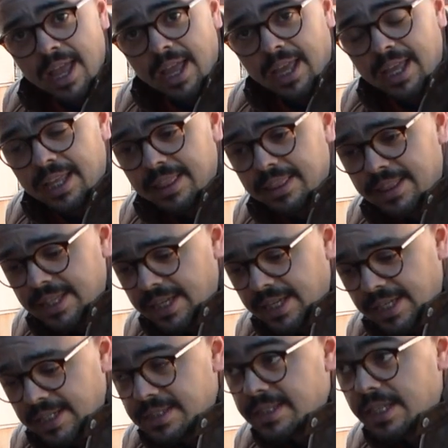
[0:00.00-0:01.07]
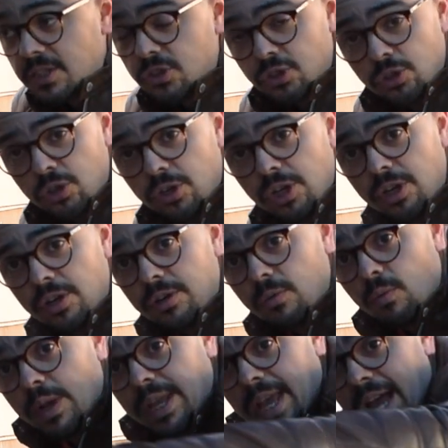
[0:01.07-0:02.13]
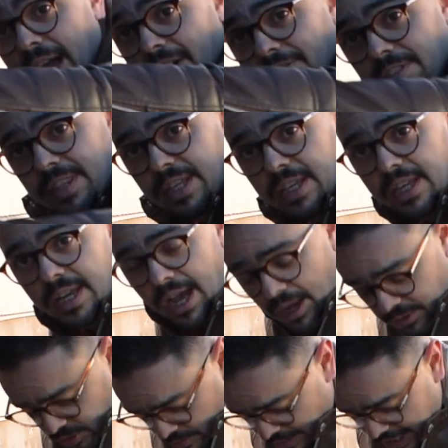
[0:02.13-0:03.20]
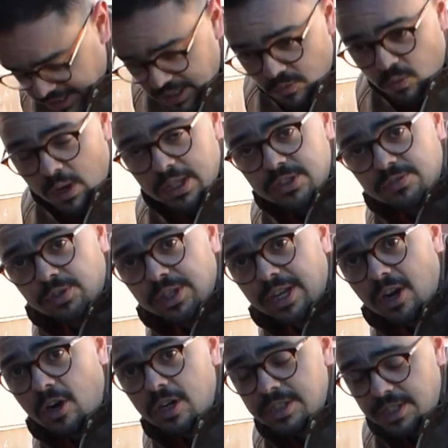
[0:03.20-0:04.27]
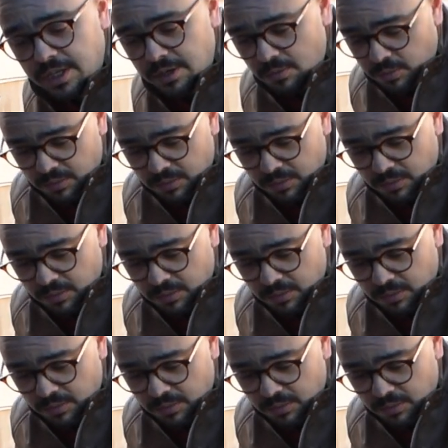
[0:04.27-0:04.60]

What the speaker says: In the Centurion, we have the automatic ones for the cars that